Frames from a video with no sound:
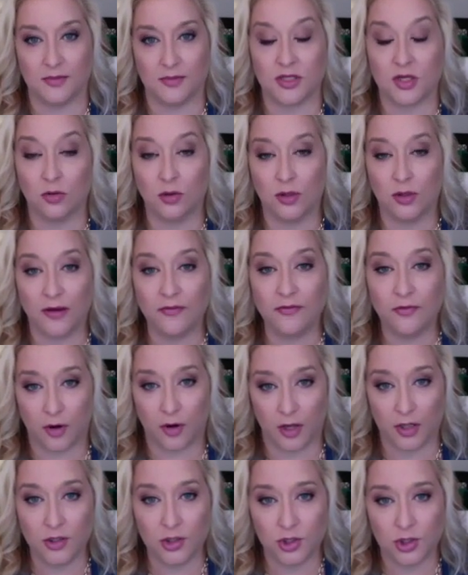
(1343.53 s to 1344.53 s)
So
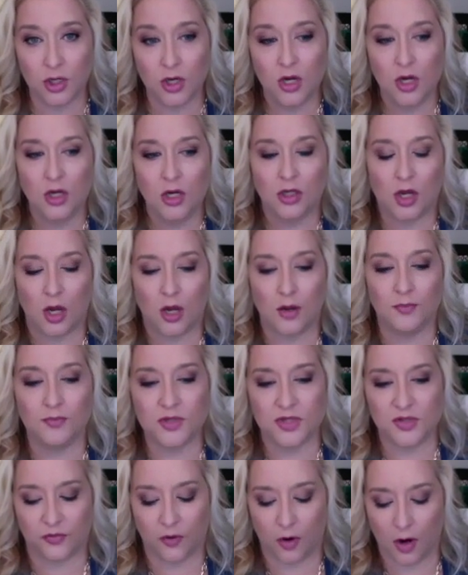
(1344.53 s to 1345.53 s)
leverage
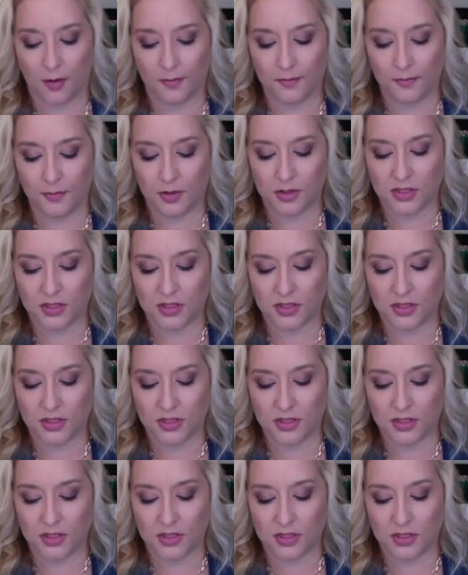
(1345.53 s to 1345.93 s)
comes from